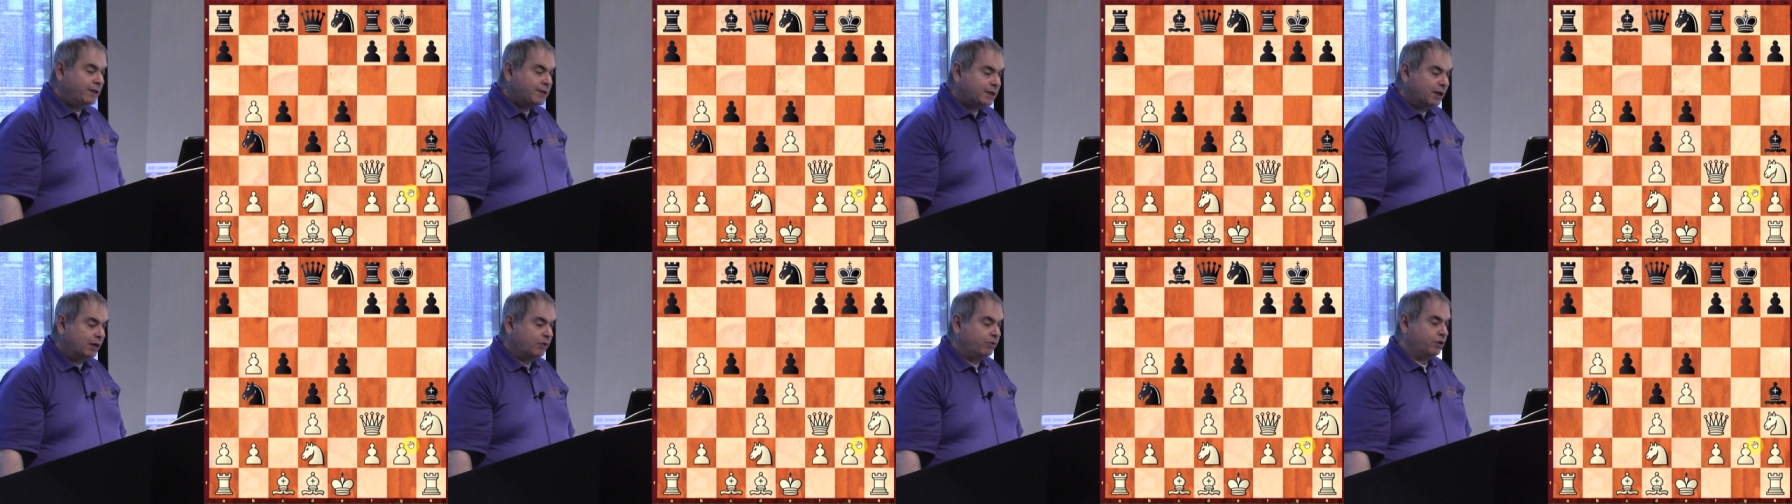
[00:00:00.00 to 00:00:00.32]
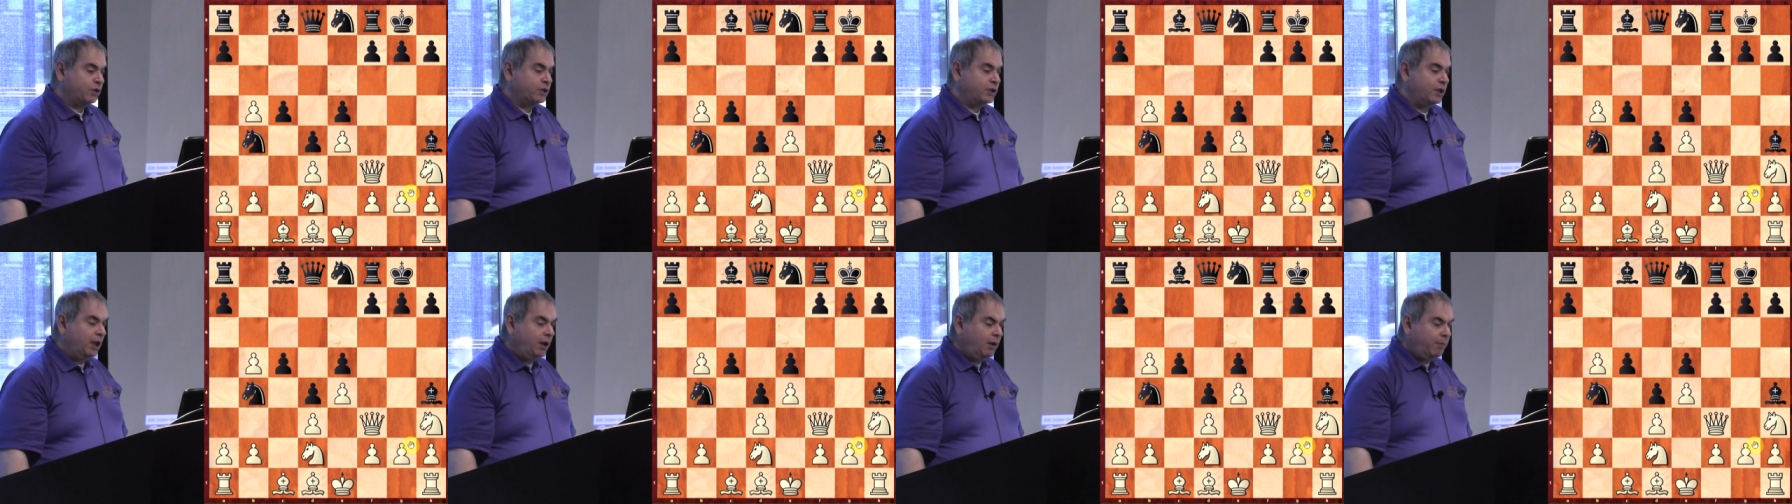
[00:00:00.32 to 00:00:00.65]
it's
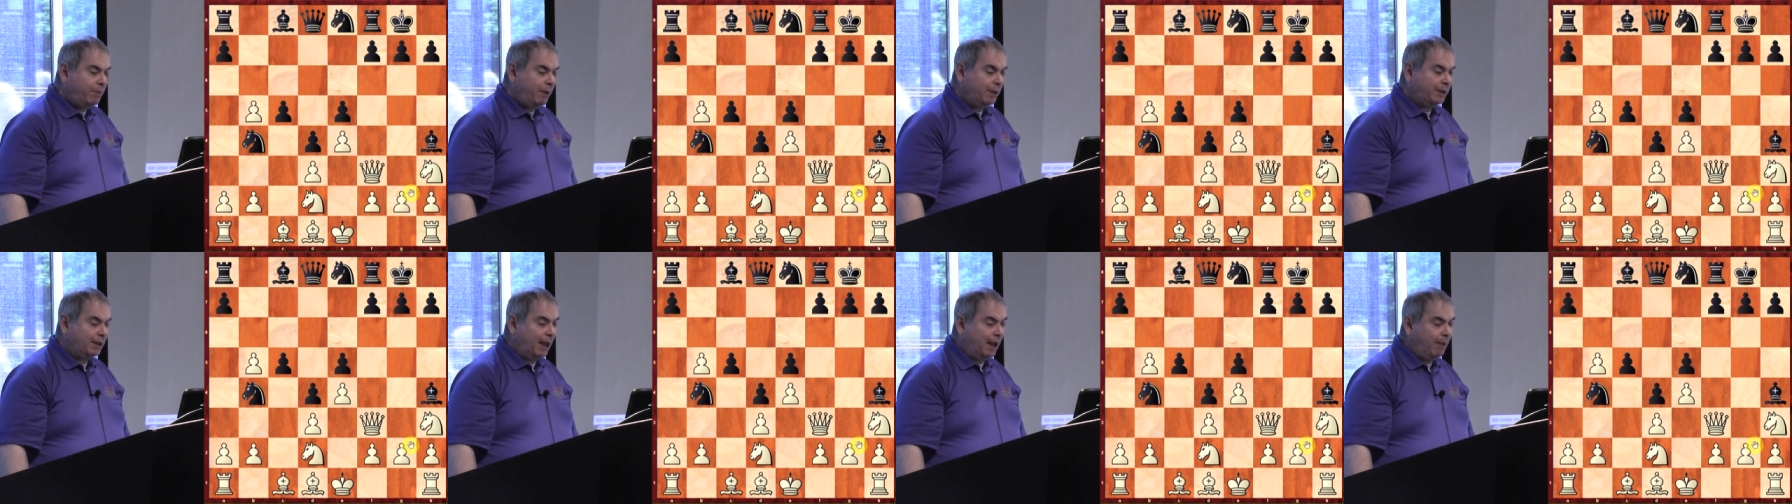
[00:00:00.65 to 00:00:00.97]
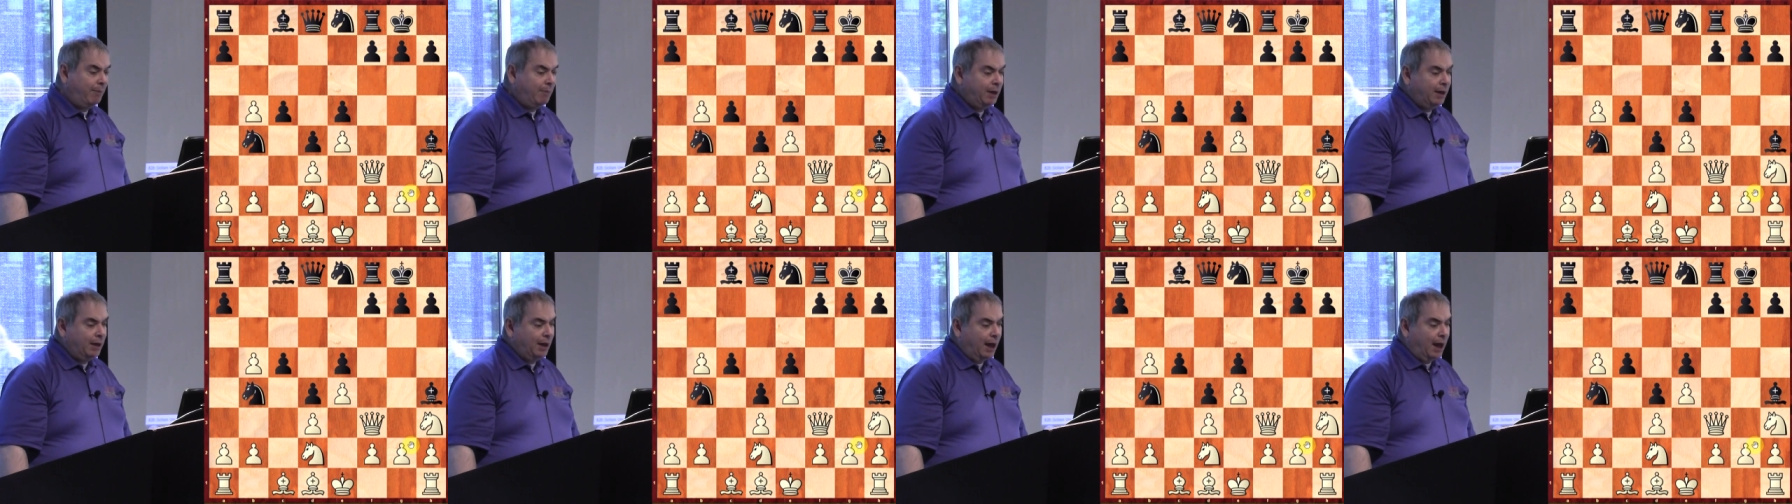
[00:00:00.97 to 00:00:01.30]
interesting, but I
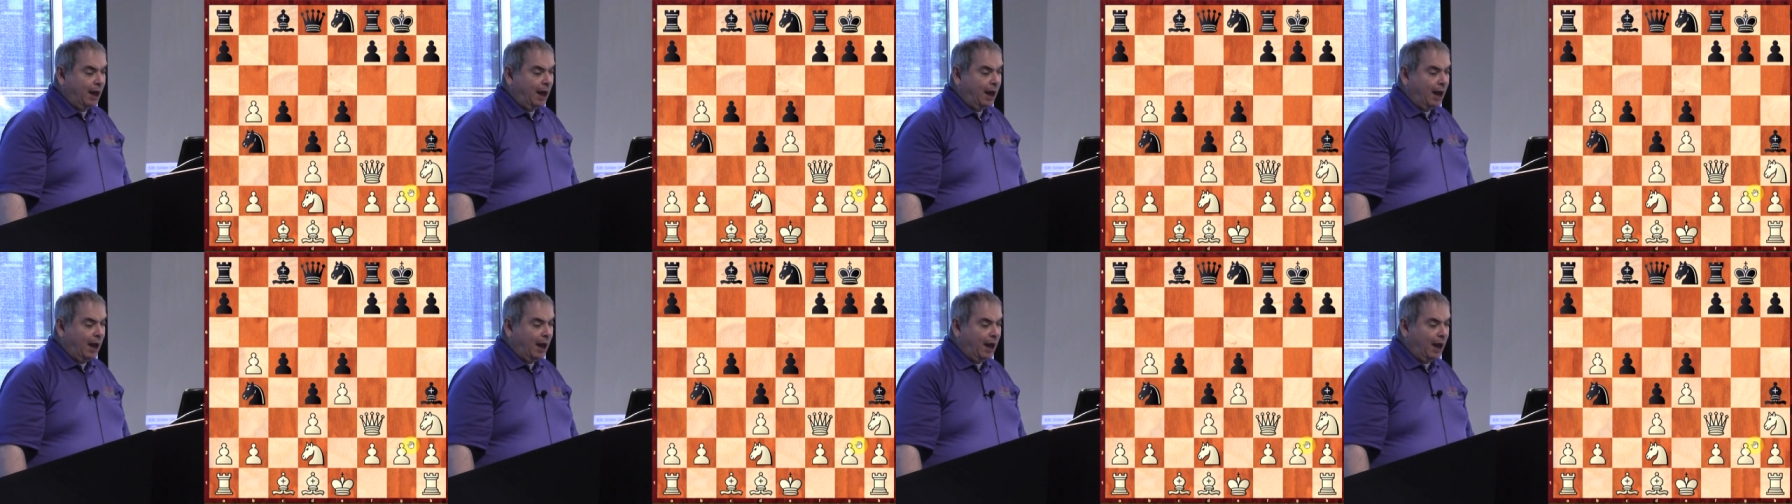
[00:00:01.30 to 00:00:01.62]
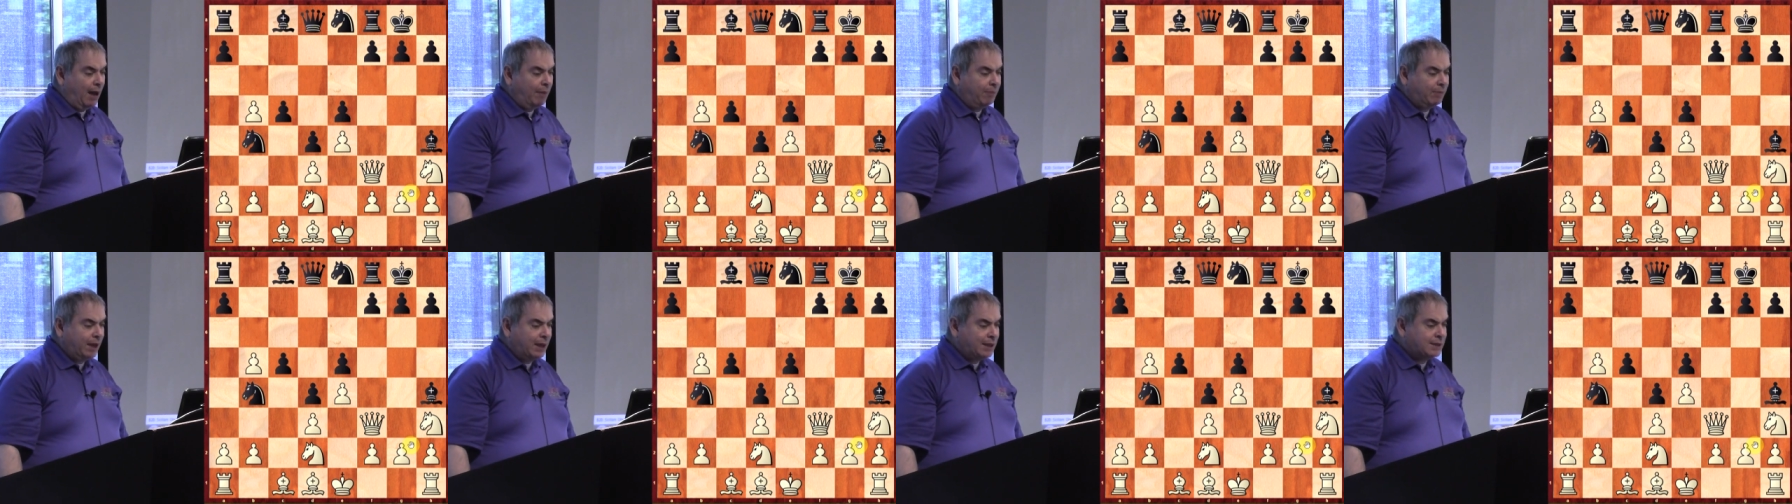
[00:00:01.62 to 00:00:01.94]
mean,
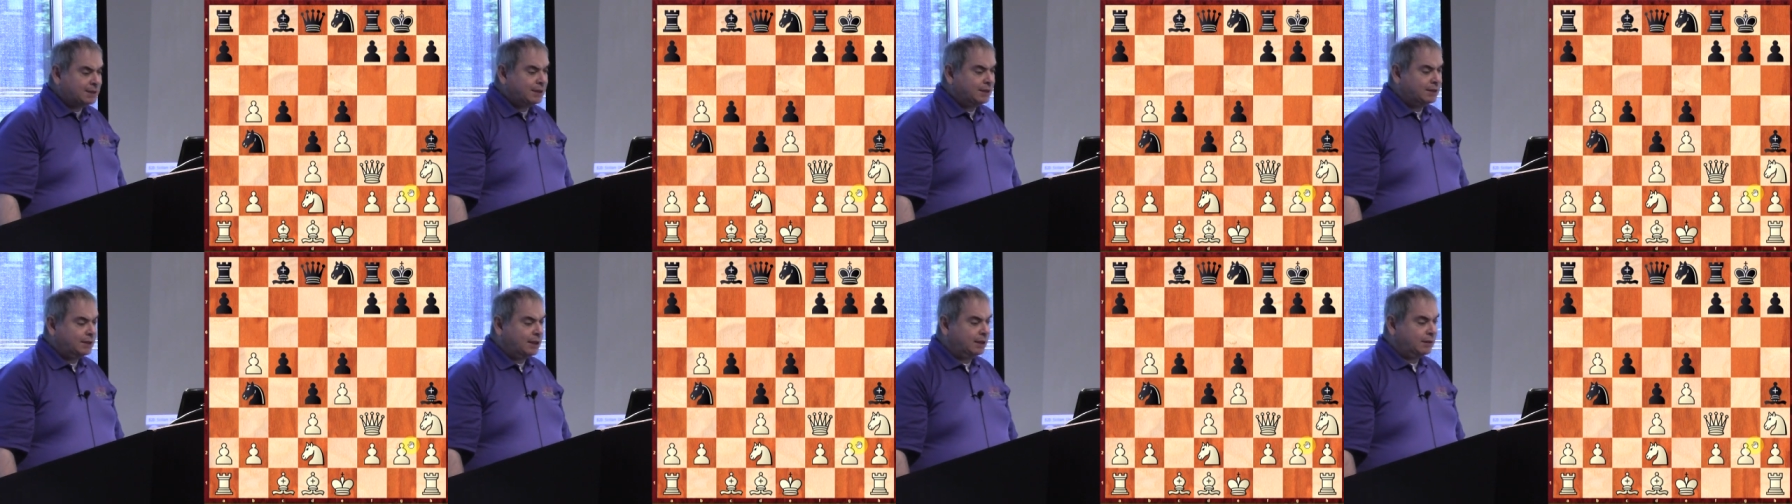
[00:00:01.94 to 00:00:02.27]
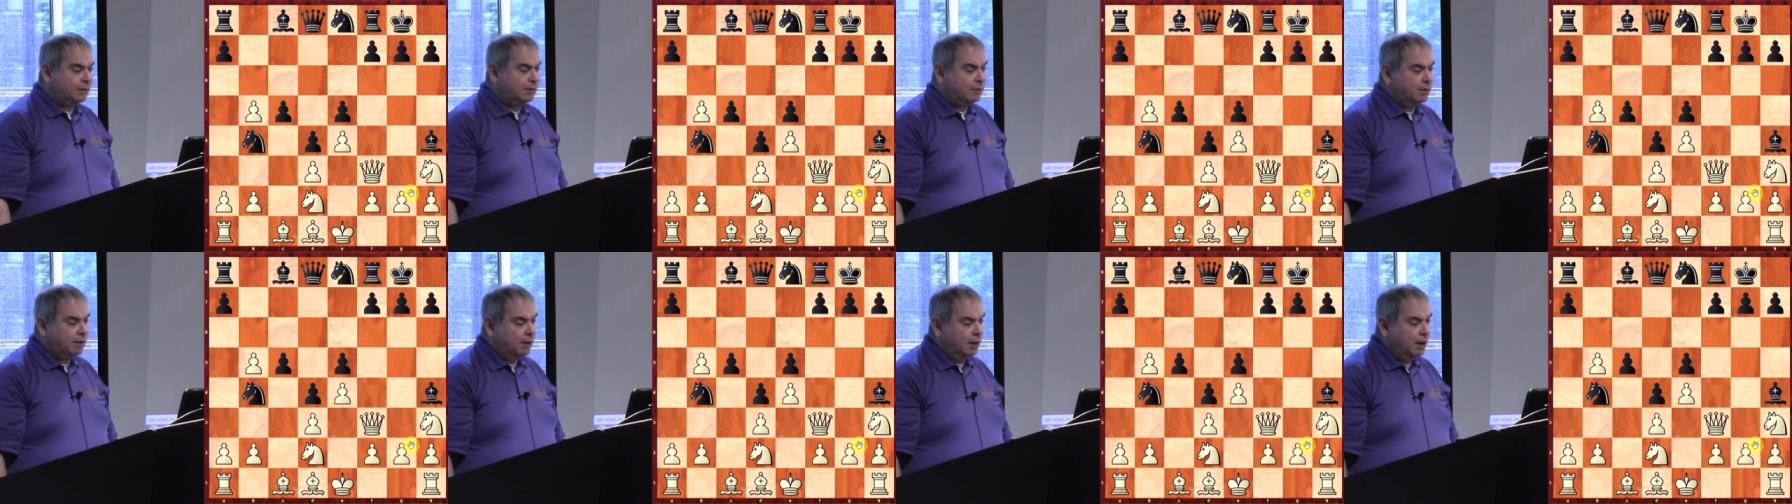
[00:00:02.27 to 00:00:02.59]
I'm guessing
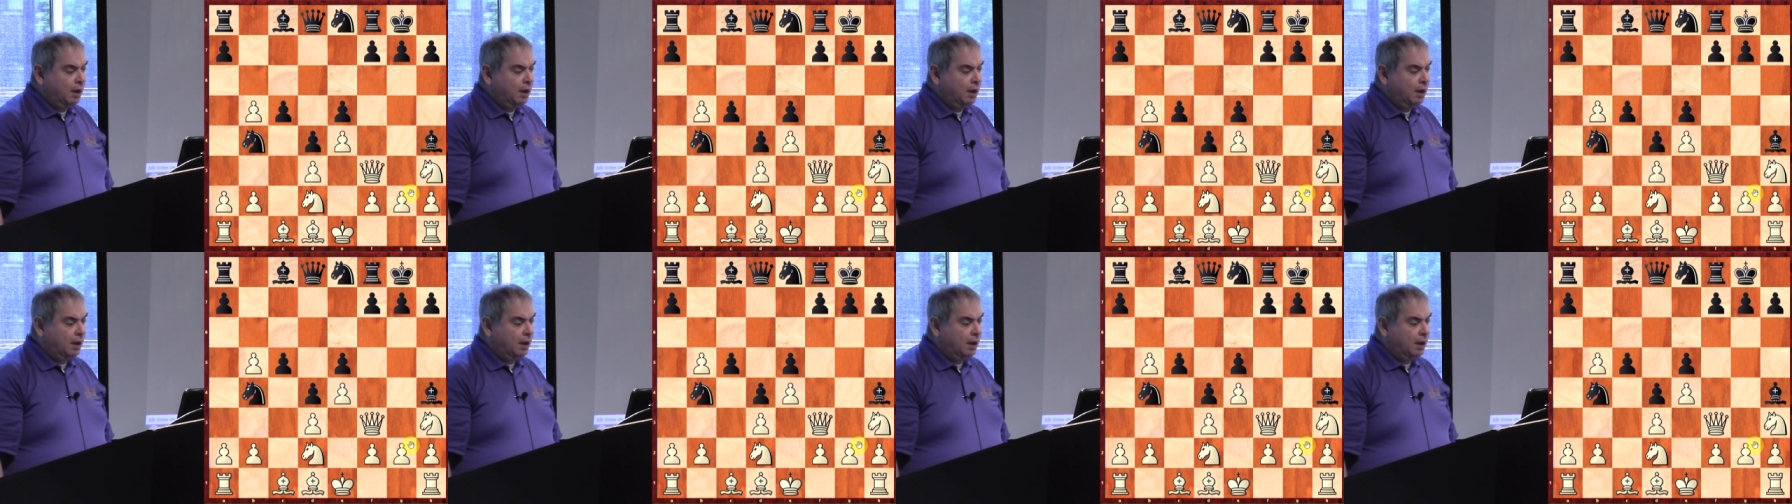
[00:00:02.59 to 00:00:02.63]
that